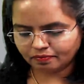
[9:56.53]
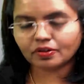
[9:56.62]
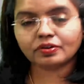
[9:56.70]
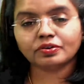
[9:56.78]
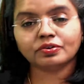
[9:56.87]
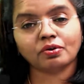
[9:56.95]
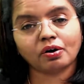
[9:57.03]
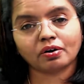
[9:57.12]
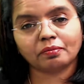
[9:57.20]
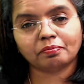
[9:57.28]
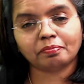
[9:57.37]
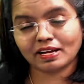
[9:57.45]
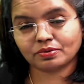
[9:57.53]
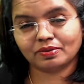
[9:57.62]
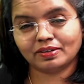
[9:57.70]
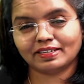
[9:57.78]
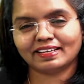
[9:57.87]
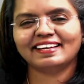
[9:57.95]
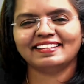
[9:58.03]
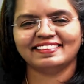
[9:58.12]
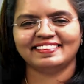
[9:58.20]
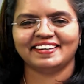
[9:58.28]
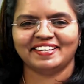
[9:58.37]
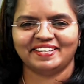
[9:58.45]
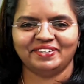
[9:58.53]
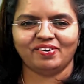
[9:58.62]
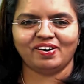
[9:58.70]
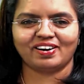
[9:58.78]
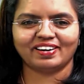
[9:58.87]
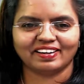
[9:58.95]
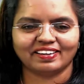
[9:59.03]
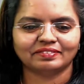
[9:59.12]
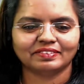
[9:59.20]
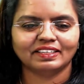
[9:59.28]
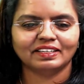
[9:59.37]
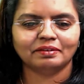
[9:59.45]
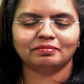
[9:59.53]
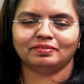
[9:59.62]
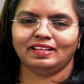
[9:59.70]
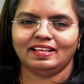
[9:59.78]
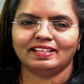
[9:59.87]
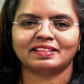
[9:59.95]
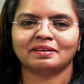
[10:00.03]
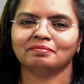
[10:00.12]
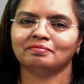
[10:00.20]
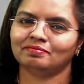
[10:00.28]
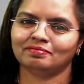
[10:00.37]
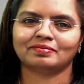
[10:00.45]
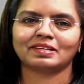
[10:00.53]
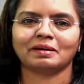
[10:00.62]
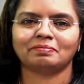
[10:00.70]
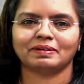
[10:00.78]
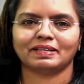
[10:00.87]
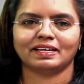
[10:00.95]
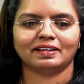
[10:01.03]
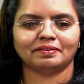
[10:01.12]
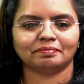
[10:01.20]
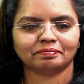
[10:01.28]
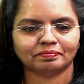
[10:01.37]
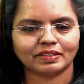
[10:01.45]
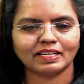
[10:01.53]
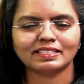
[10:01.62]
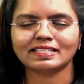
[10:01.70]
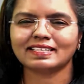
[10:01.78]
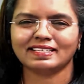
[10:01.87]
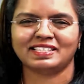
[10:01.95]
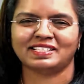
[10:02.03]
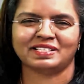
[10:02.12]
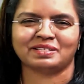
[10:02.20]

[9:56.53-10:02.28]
your password in the URL. let them type it in. It's a 6-digit